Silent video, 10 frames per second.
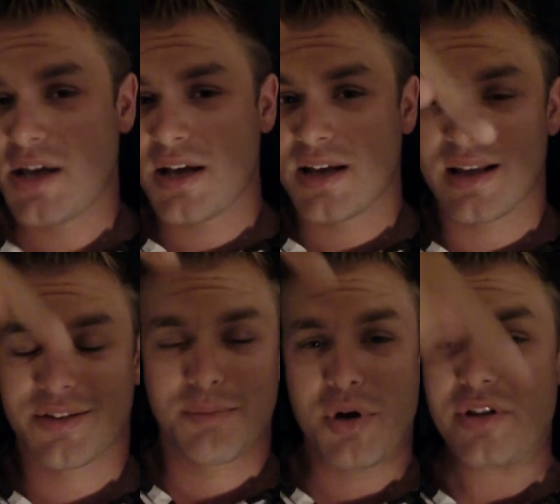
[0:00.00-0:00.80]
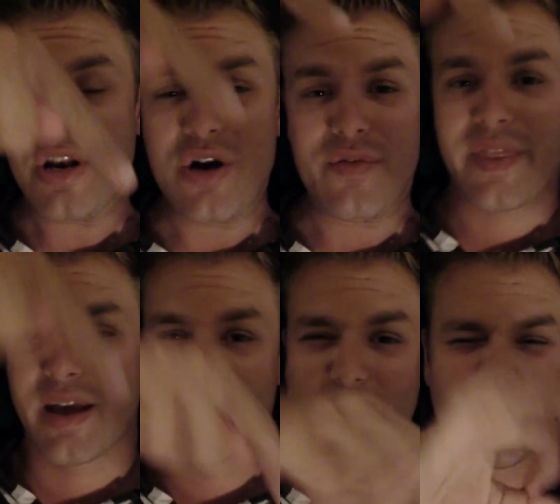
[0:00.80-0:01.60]
There's a button over
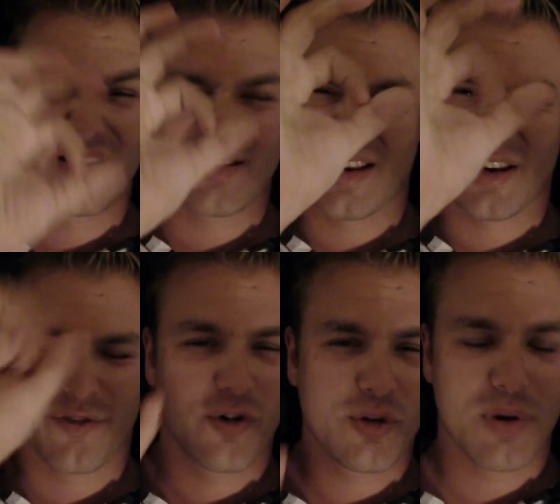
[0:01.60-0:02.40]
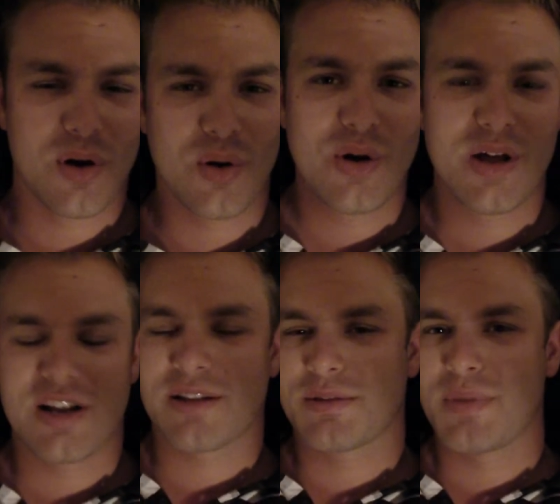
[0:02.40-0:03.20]
there, it's a little football
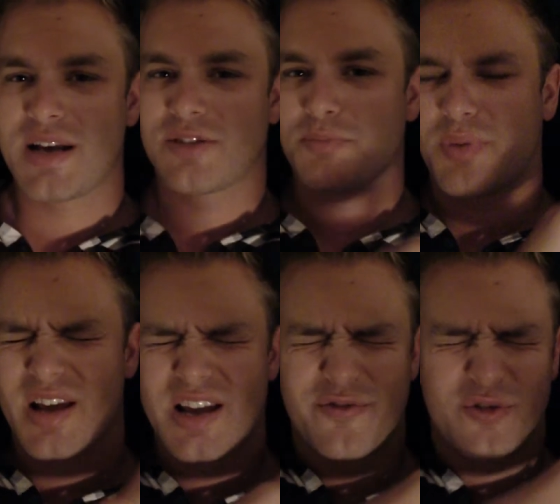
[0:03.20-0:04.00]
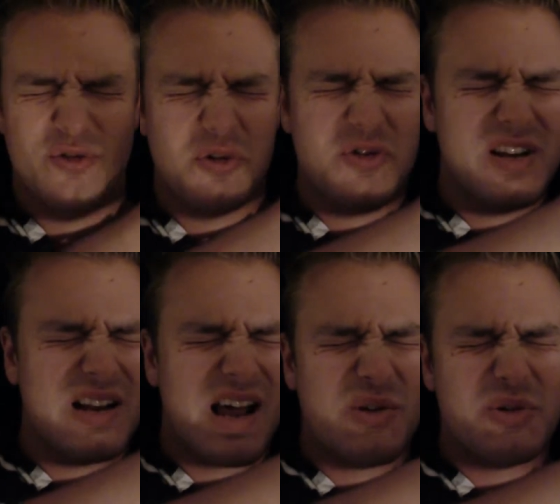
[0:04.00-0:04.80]
that makes play
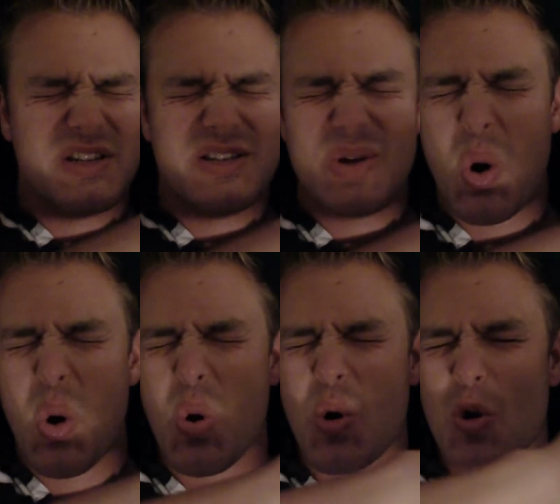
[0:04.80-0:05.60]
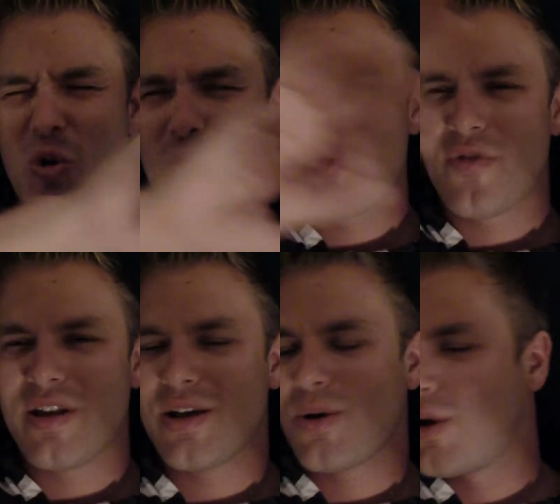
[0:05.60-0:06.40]
Vuvuzela noises all
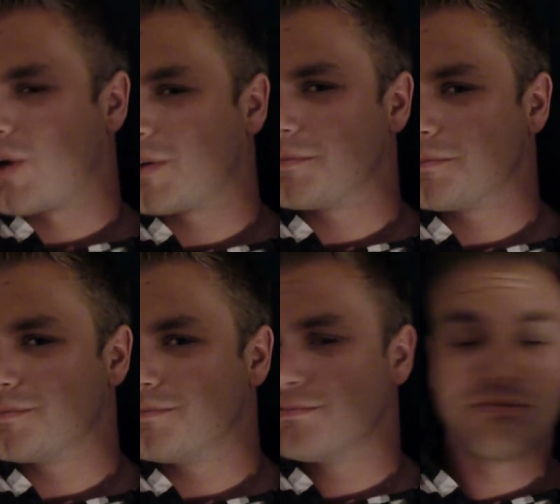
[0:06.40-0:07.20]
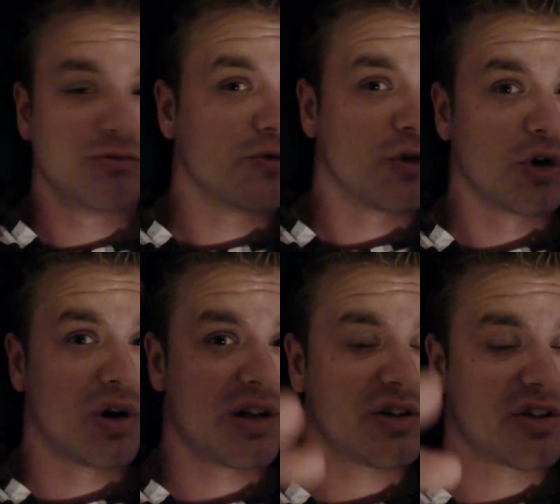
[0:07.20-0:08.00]
video long for your
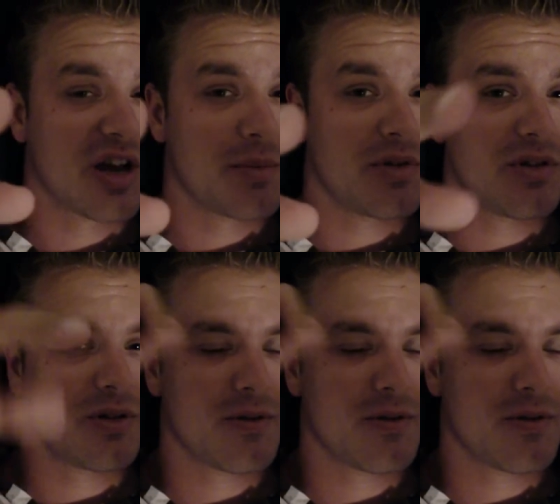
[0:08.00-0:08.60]
entertainment.